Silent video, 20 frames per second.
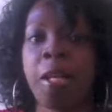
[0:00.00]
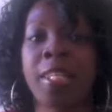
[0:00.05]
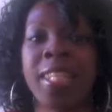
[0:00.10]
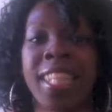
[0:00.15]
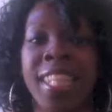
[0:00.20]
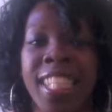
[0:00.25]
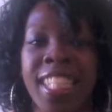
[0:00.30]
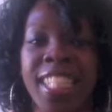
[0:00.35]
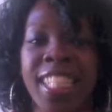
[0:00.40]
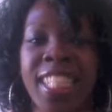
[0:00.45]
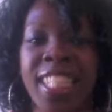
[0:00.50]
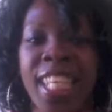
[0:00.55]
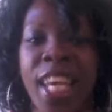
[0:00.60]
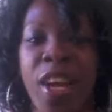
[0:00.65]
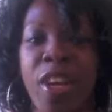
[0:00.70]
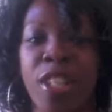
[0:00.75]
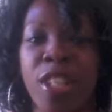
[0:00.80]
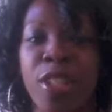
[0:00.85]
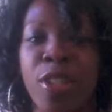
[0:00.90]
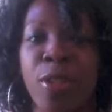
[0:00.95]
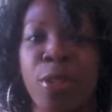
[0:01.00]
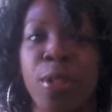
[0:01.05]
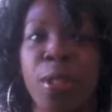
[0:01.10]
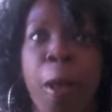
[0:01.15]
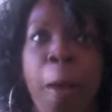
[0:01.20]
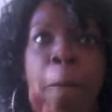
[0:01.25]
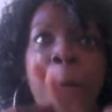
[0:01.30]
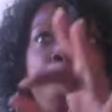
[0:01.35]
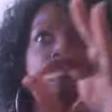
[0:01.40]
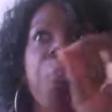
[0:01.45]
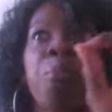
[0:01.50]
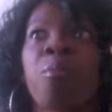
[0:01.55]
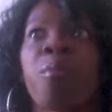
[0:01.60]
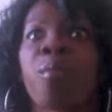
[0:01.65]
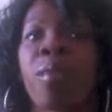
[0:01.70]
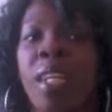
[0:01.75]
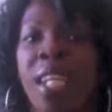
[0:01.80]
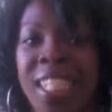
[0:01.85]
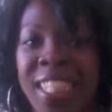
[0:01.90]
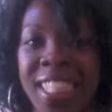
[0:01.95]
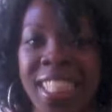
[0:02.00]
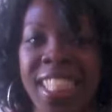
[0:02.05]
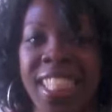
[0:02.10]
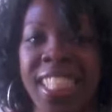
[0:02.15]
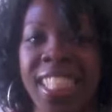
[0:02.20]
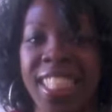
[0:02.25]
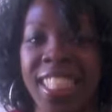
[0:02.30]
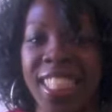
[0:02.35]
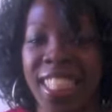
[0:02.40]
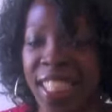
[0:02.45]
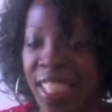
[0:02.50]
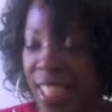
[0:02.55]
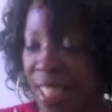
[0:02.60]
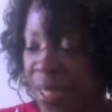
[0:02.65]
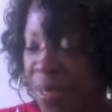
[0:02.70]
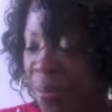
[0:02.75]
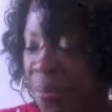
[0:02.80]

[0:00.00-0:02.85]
This is carrot juice. Delicious.